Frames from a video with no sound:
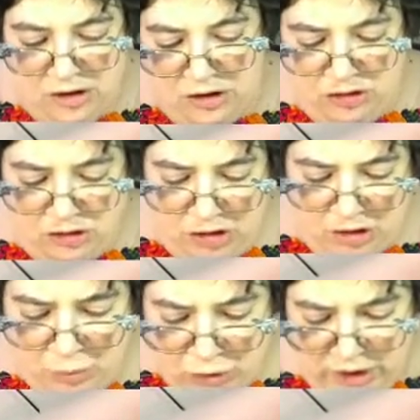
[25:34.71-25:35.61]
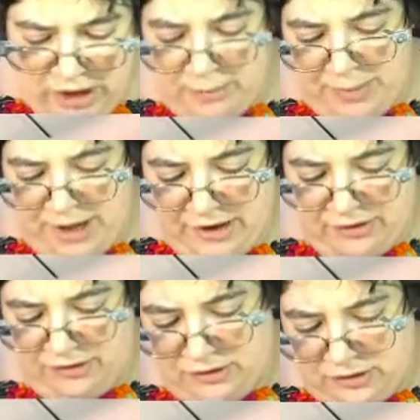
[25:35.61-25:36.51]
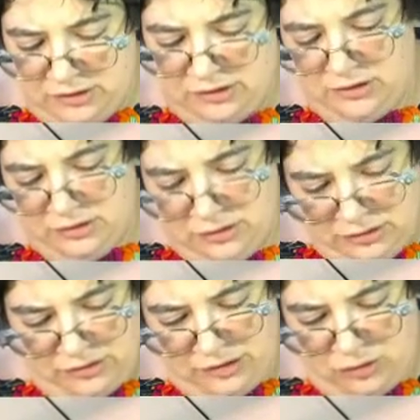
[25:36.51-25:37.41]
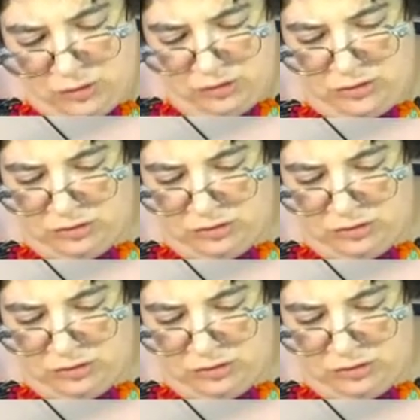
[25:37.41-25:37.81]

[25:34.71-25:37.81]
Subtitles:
because you don't want that base to look